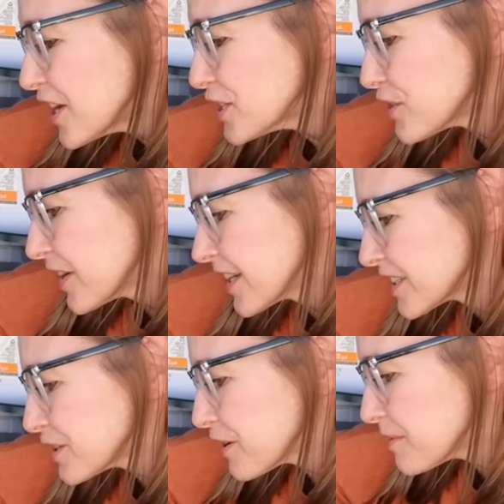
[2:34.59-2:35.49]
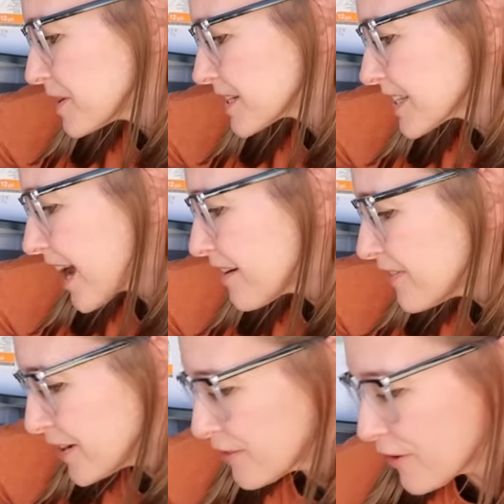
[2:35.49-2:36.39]
they drank Starbucks
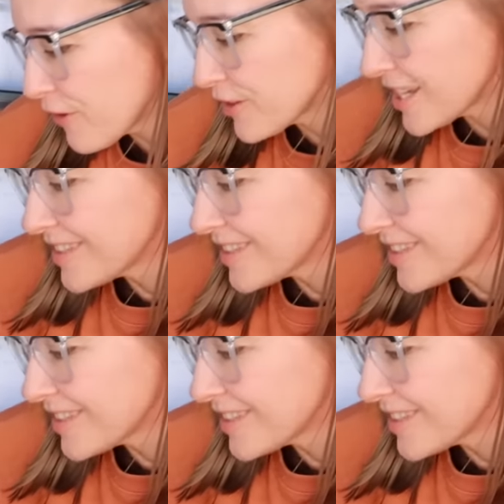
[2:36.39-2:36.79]
Cafe Verona.